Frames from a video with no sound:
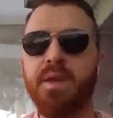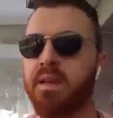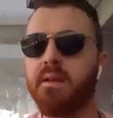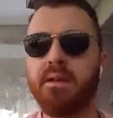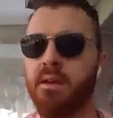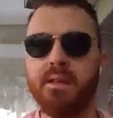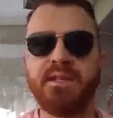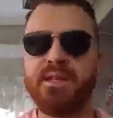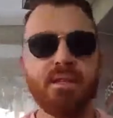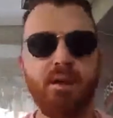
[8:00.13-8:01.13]
big.
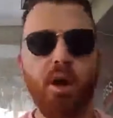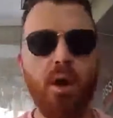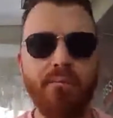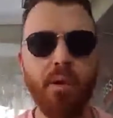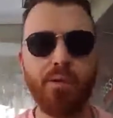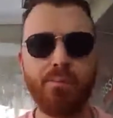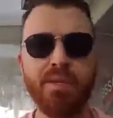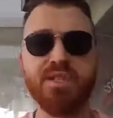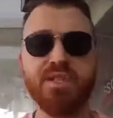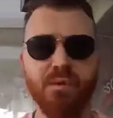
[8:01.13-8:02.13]
This isn't a high volume
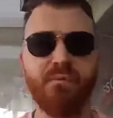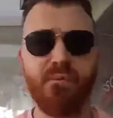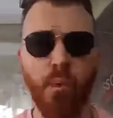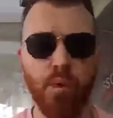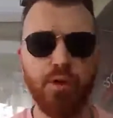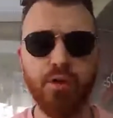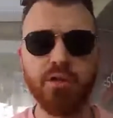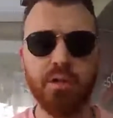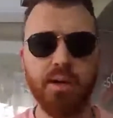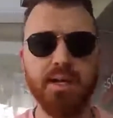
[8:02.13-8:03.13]
business. 4 new
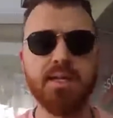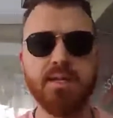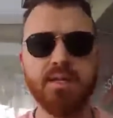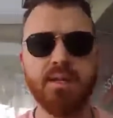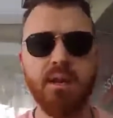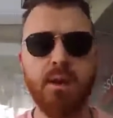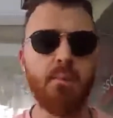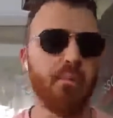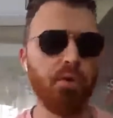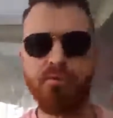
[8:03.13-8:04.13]
clients
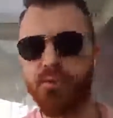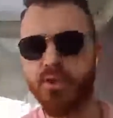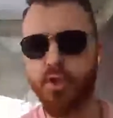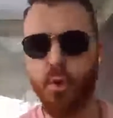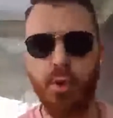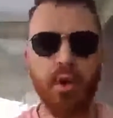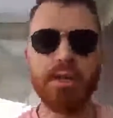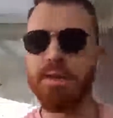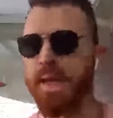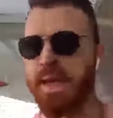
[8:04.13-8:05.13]
brought through the door,
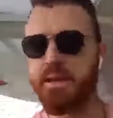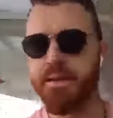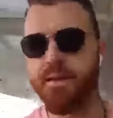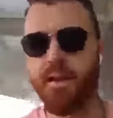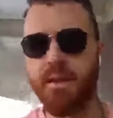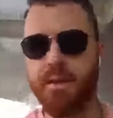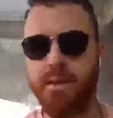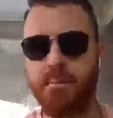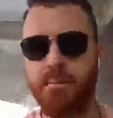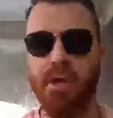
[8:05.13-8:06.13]
landed
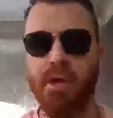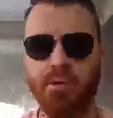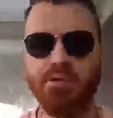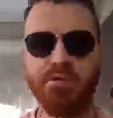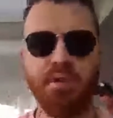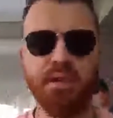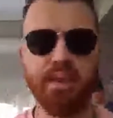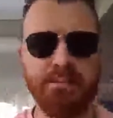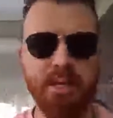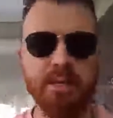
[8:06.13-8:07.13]
because of
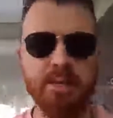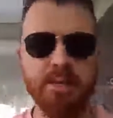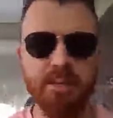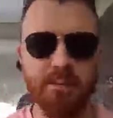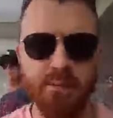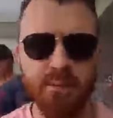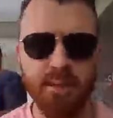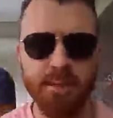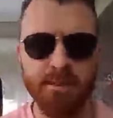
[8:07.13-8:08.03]
living deliberately.